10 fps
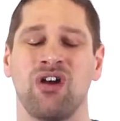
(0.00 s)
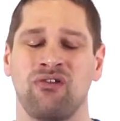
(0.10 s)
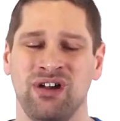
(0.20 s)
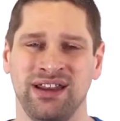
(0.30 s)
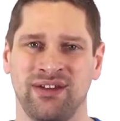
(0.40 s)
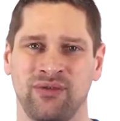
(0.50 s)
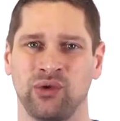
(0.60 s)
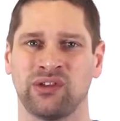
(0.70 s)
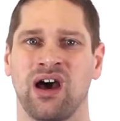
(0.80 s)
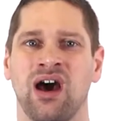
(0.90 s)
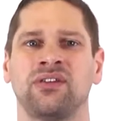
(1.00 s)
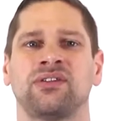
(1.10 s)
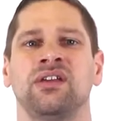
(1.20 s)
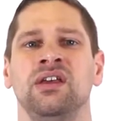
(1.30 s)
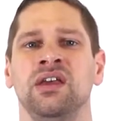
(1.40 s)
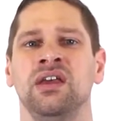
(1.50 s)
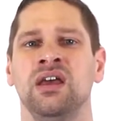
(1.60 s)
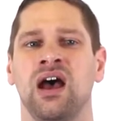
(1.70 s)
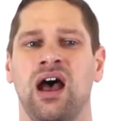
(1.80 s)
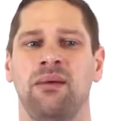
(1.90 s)
a really difficult task.
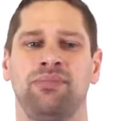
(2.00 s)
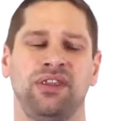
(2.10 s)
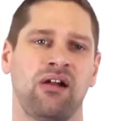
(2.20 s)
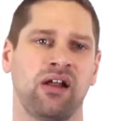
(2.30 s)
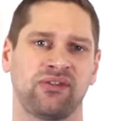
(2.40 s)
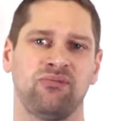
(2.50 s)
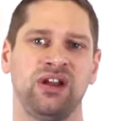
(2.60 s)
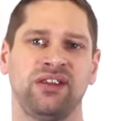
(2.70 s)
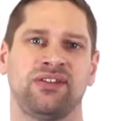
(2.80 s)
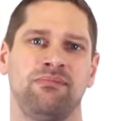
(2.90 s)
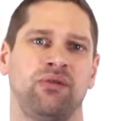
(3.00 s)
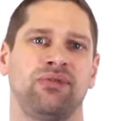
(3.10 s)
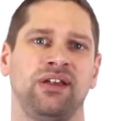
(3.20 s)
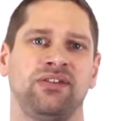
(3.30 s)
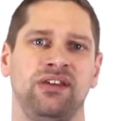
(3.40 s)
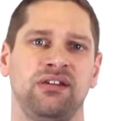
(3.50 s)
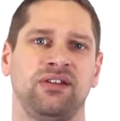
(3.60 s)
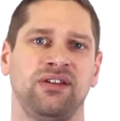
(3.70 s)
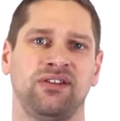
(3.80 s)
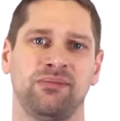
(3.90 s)
But there are some really simple things that you
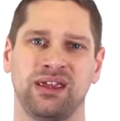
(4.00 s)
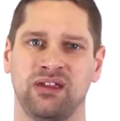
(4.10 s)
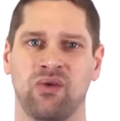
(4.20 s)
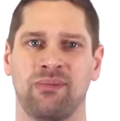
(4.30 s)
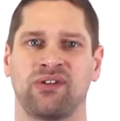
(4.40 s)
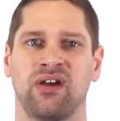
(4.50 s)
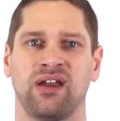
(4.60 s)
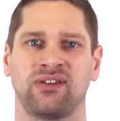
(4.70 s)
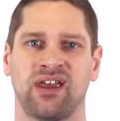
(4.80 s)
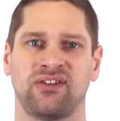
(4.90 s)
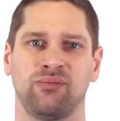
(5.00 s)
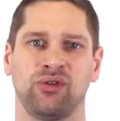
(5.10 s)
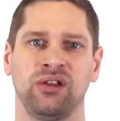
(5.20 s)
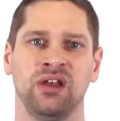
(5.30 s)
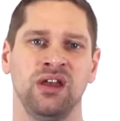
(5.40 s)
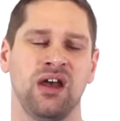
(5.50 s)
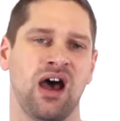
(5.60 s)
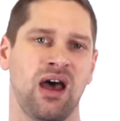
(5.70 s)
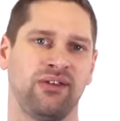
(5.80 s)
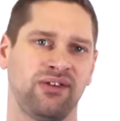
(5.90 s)
can do to make your website accessible.
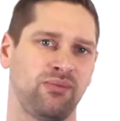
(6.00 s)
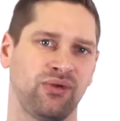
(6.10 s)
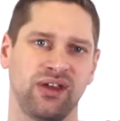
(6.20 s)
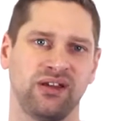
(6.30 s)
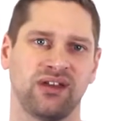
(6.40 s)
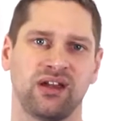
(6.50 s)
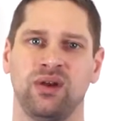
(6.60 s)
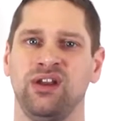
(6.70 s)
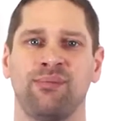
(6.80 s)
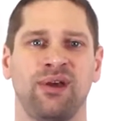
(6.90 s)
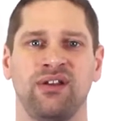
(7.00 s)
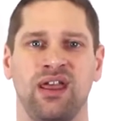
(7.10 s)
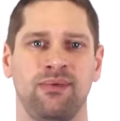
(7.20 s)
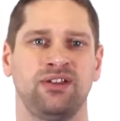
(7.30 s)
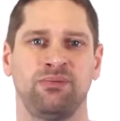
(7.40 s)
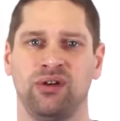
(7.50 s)
Simple things like when you upload an image,